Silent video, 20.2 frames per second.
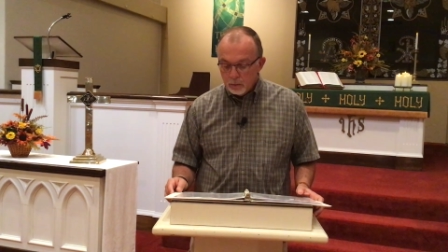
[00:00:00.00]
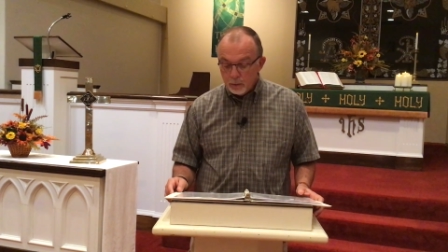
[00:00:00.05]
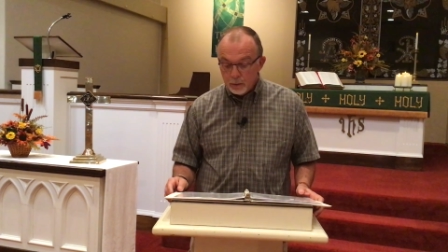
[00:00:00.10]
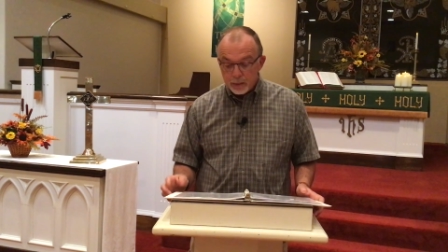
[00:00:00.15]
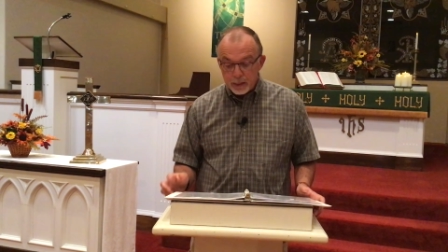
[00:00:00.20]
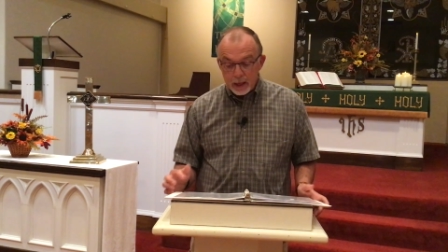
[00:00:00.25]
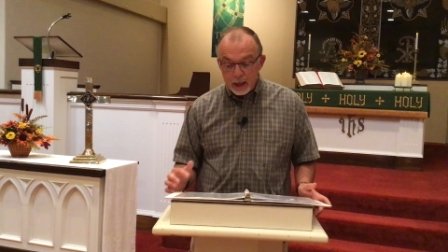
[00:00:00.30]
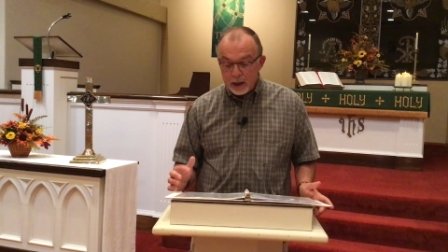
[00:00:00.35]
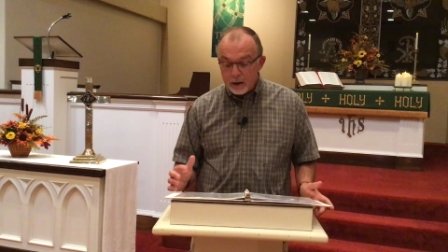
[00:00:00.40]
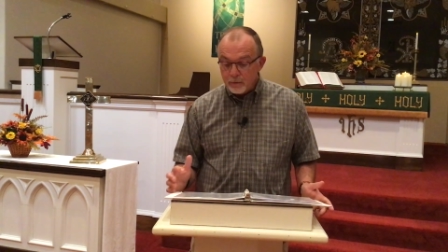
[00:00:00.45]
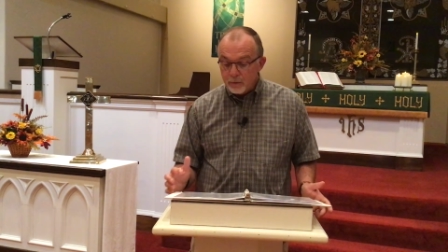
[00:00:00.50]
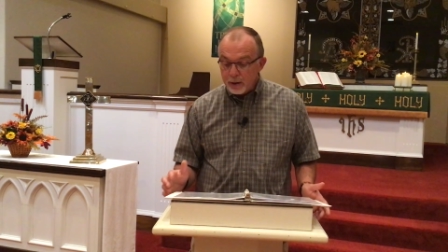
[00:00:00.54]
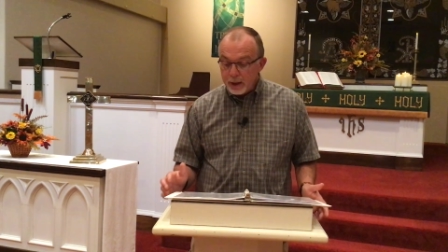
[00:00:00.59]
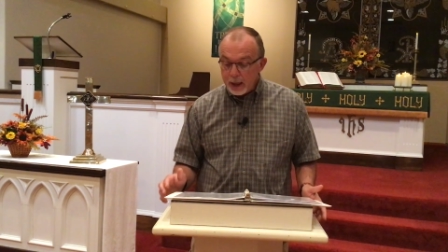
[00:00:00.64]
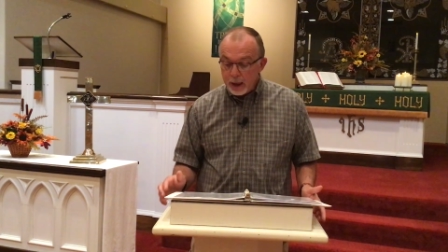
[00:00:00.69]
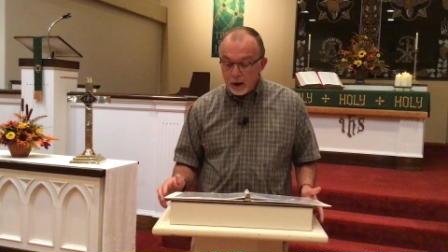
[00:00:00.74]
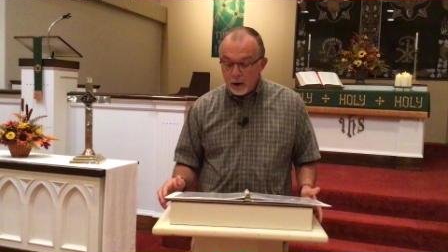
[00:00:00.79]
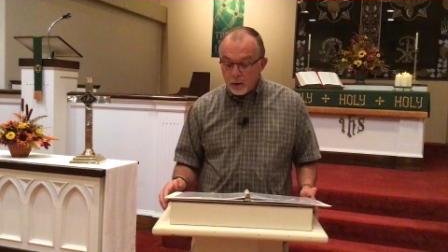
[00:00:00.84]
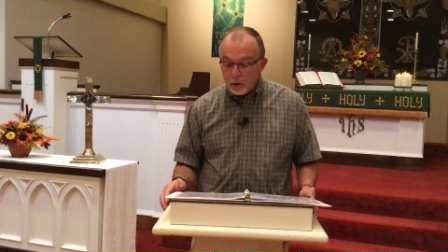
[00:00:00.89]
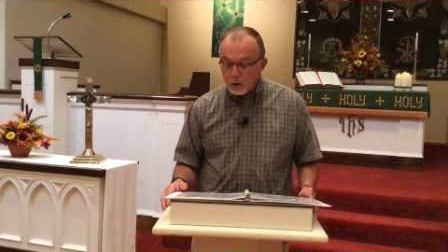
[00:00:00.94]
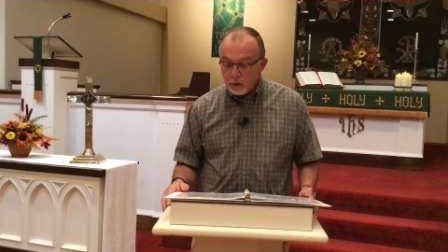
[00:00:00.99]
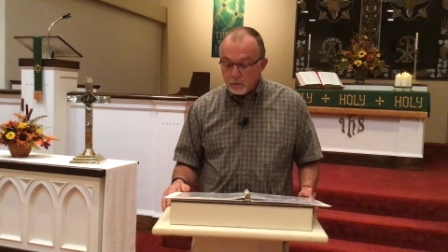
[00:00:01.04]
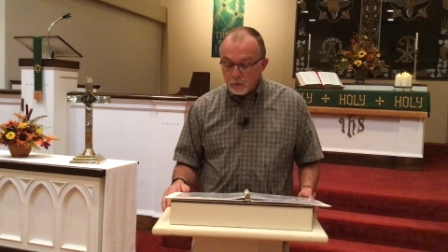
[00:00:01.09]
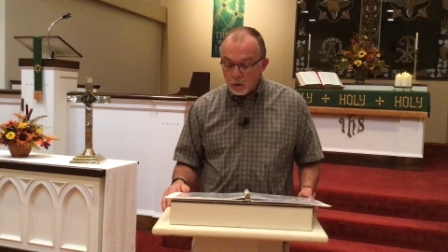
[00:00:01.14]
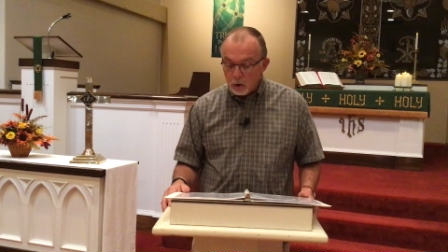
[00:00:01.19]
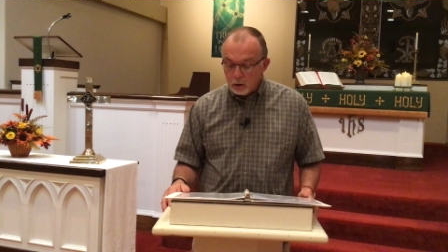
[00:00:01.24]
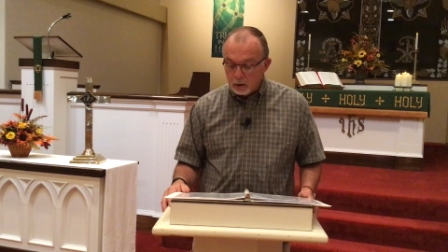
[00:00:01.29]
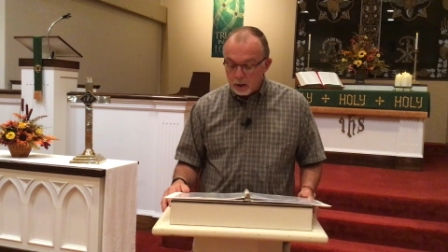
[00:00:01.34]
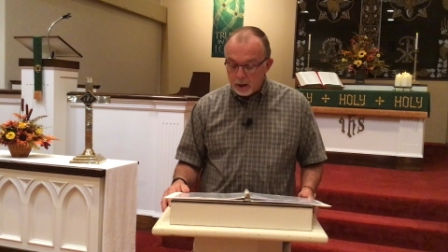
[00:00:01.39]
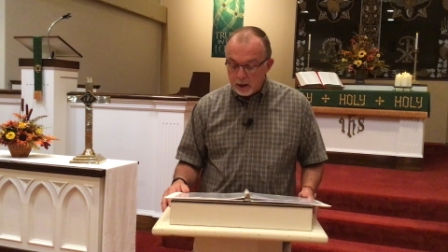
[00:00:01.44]
with every area of
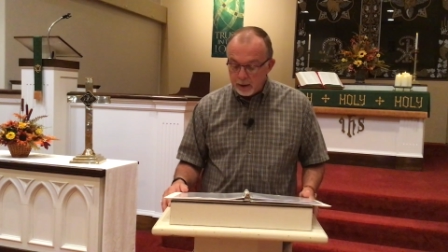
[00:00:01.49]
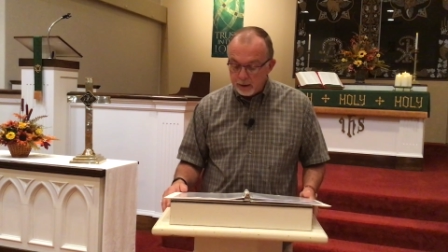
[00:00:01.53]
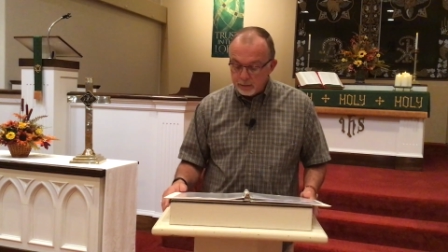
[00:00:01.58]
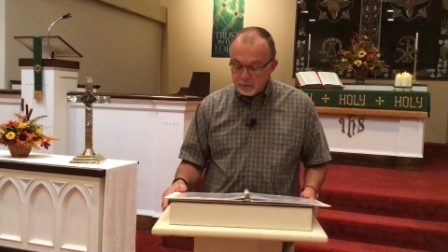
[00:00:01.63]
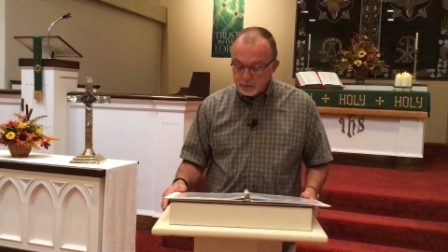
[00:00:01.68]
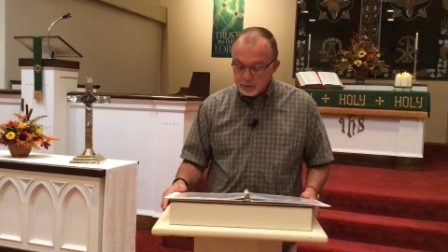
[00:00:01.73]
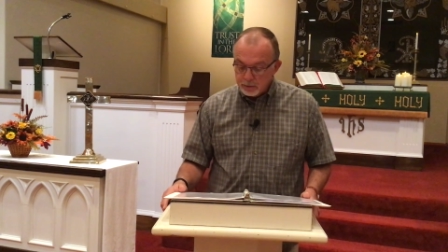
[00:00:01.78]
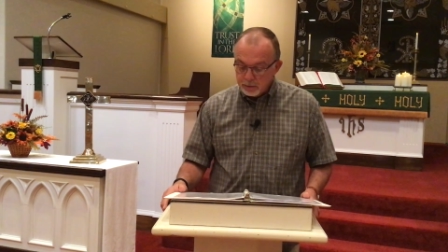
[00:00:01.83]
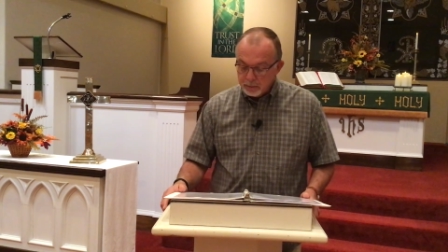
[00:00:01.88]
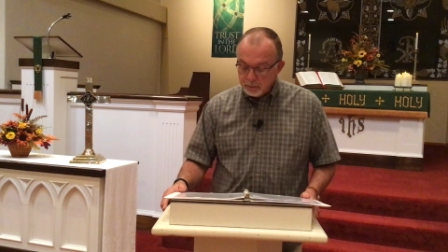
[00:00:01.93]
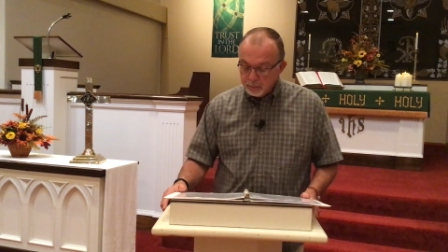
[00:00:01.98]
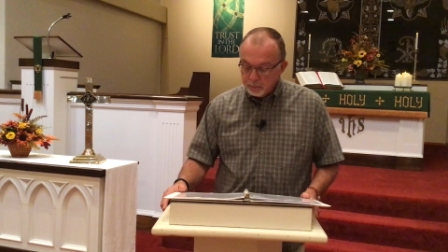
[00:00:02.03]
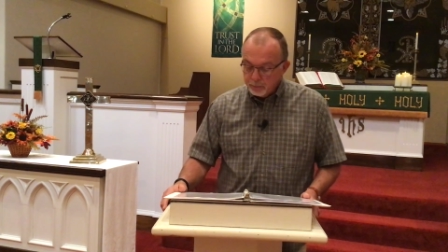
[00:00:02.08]
our lives.